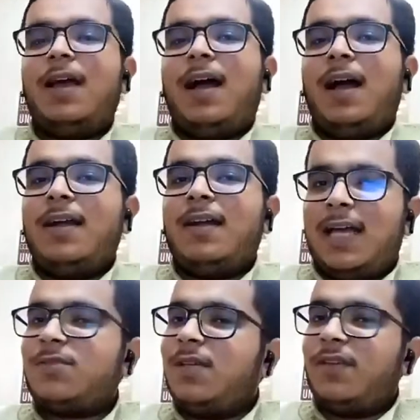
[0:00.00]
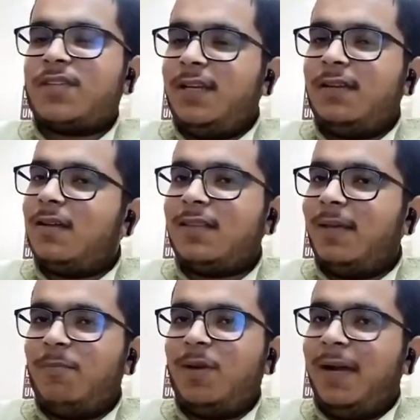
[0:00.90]
And as we have seen,
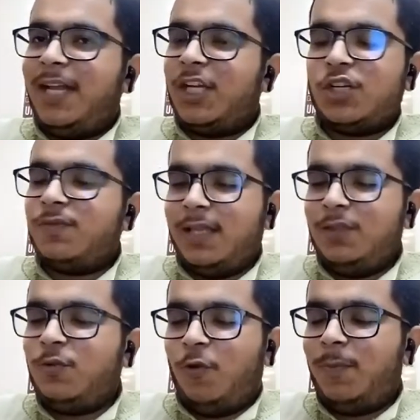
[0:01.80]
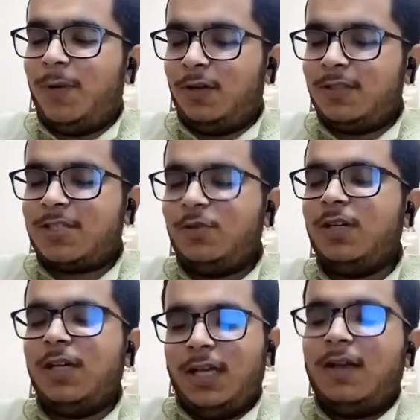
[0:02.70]
the implementation of the Hindu code will also,
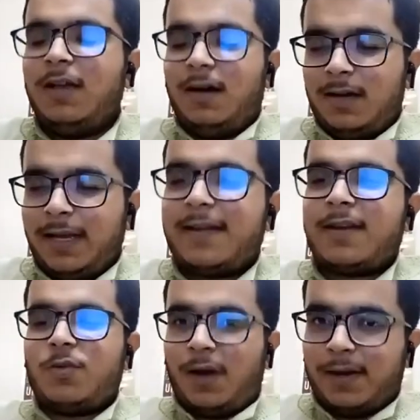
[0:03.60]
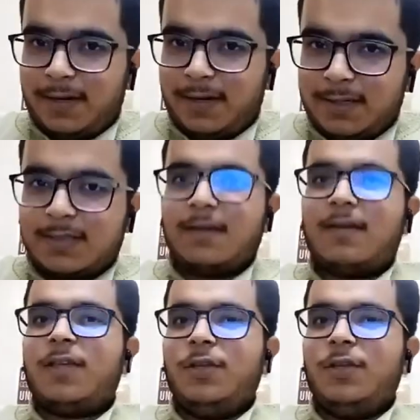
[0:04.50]
it requires,